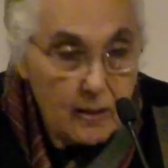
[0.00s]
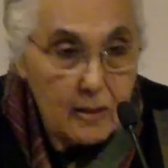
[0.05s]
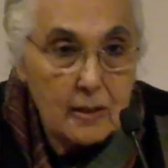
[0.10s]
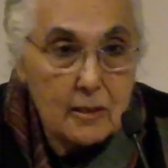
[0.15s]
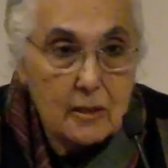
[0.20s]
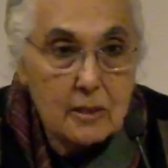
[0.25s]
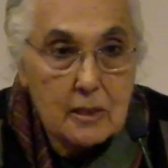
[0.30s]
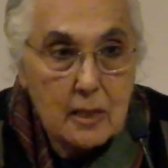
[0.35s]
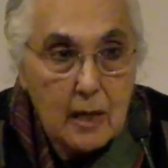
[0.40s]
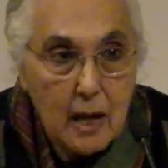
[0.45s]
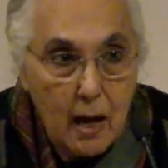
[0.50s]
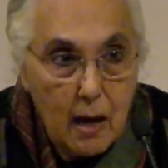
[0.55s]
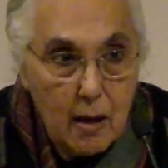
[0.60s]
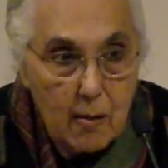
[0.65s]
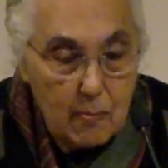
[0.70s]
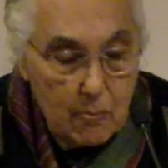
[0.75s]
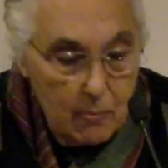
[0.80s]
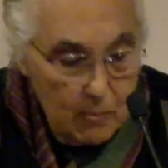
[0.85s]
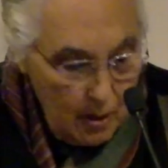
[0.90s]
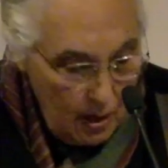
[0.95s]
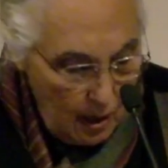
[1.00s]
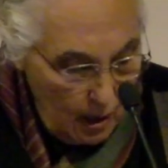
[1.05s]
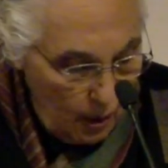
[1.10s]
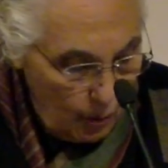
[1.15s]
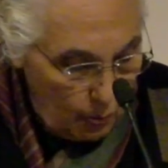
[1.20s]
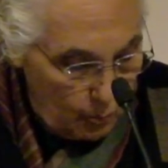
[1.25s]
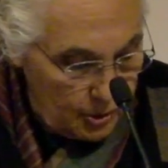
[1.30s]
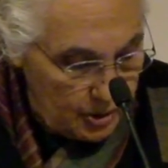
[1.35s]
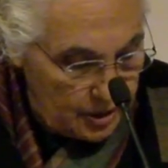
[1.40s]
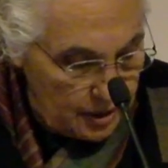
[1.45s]
Islam
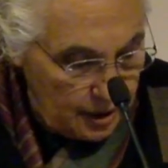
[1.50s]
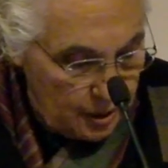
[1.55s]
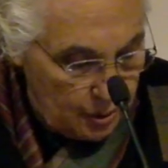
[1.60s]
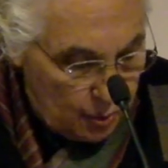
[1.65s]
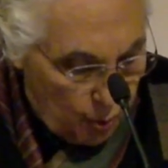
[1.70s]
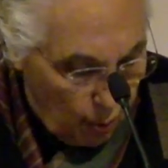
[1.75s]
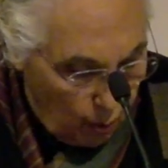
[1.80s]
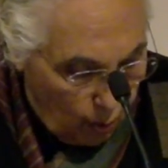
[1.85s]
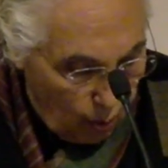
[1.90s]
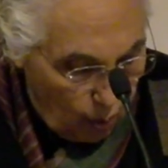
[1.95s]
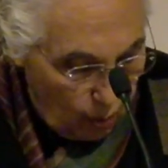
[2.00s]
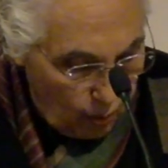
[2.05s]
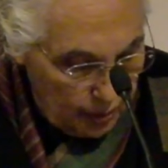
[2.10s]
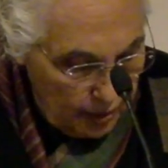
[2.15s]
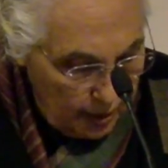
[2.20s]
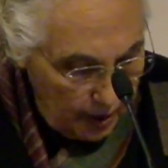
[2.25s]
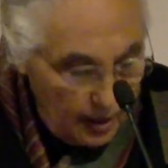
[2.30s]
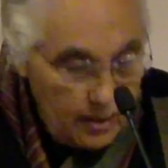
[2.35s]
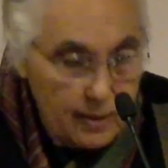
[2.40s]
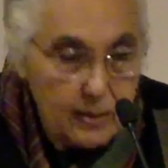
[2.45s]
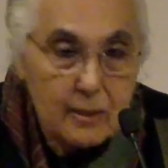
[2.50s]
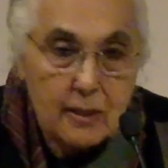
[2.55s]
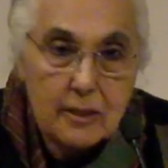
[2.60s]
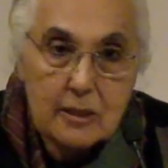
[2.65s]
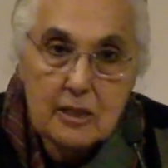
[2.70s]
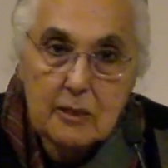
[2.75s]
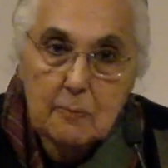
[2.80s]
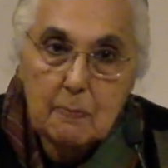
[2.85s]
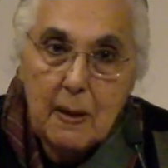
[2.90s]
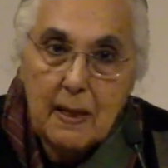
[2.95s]
was ignored
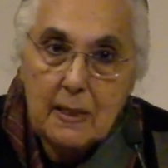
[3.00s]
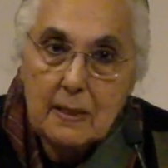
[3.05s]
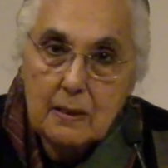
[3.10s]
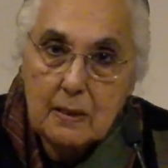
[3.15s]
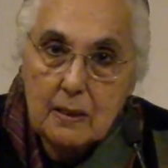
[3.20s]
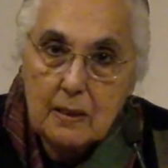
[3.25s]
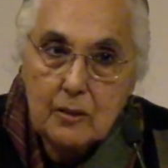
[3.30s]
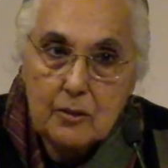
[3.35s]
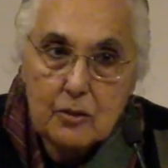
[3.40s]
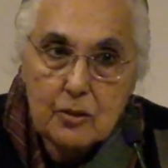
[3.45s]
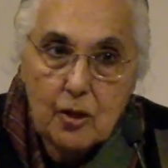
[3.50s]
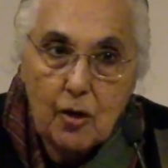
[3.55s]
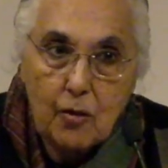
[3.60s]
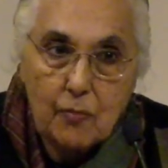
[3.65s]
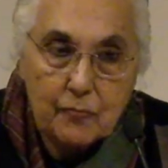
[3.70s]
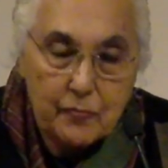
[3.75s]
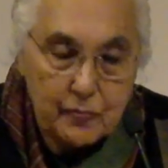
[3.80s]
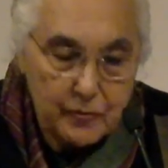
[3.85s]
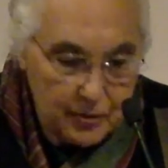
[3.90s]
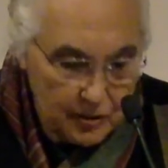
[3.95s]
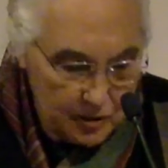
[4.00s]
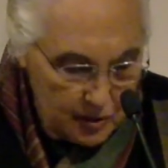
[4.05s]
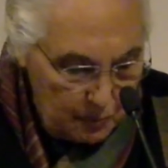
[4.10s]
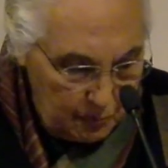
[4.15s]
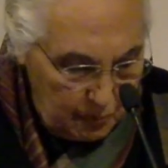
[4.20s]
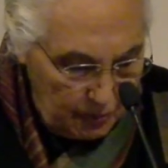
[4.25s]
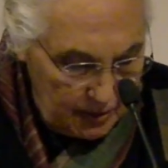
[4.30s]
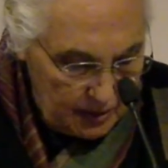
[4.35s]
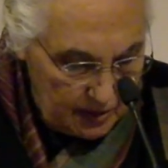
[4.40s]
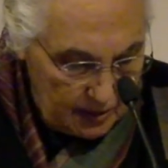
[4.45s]
despite its obvious
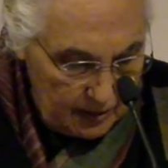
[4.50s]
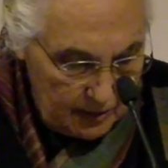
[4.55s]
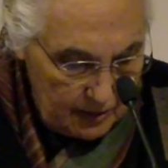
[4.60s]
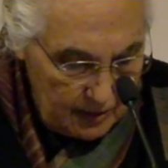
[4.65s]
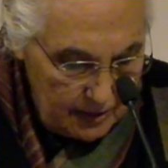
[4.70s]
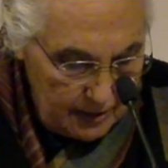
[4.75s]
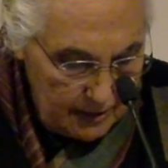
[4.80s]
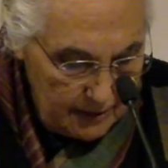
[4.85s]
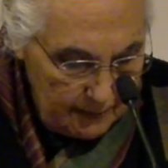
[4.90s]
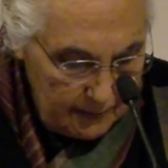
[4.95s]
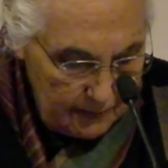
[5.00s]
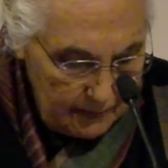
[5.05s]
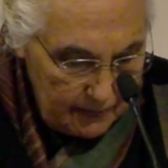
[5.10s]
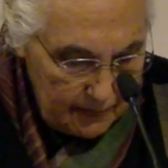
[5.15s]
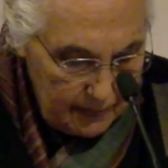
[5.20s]
presence.